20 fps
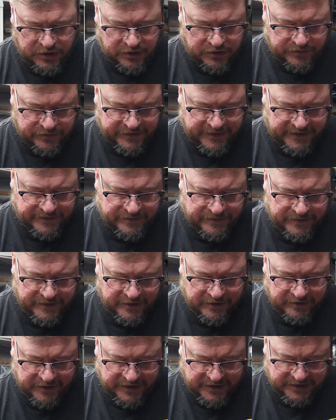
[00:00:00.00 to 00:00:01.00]
Then
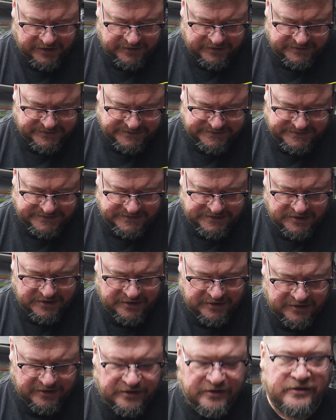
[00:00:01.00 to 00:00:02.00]
there is
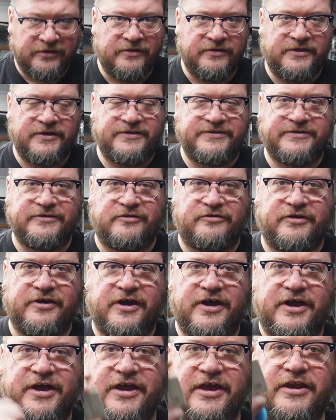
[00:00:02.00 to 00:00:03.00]
this little
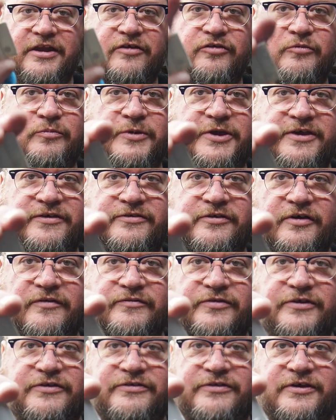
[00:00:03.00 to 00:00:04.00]
guy, another piece off
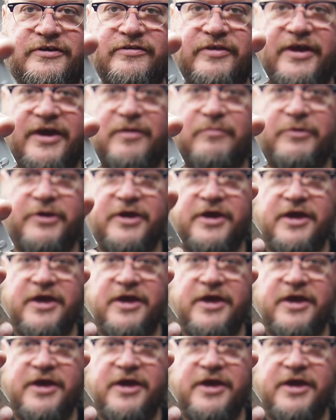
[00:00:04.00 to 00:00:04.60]
the C-Lab,